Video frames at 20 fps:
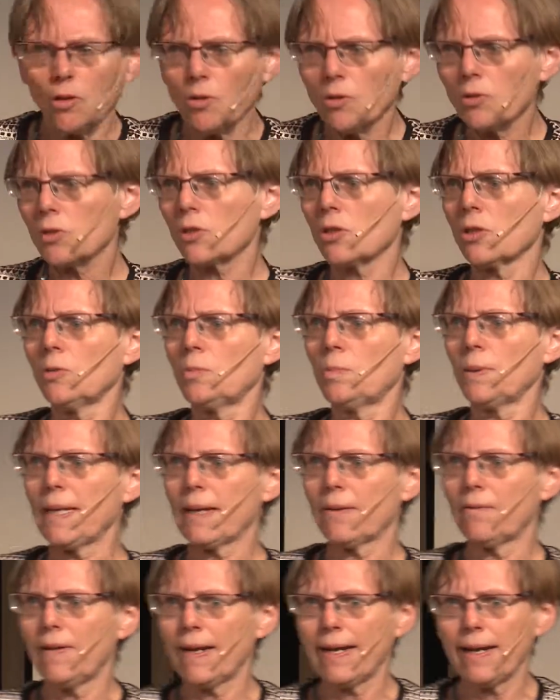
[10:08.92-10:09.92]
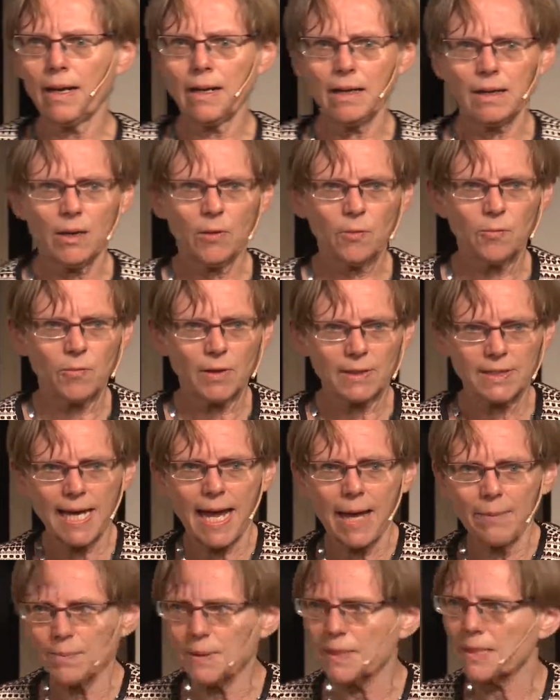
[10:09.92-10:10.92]
also be aware of what
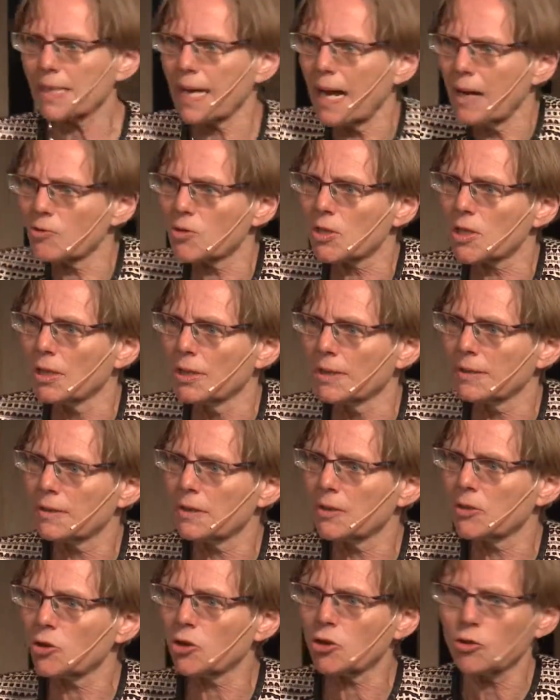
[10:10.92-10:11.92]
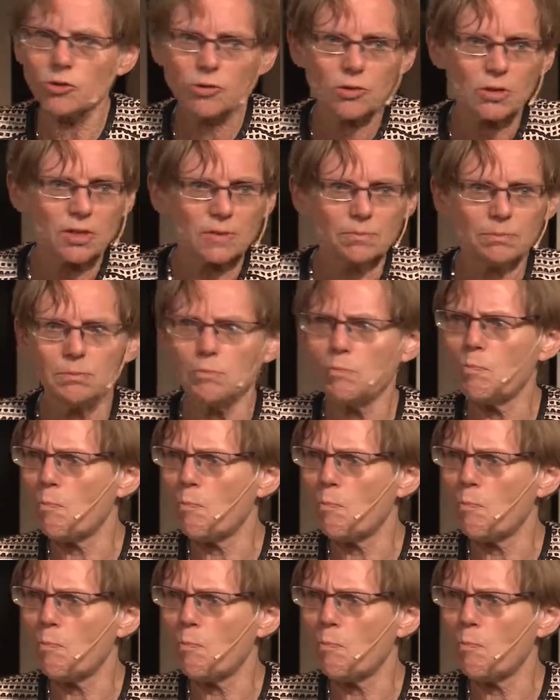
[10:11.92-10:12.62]
happens outside the tourism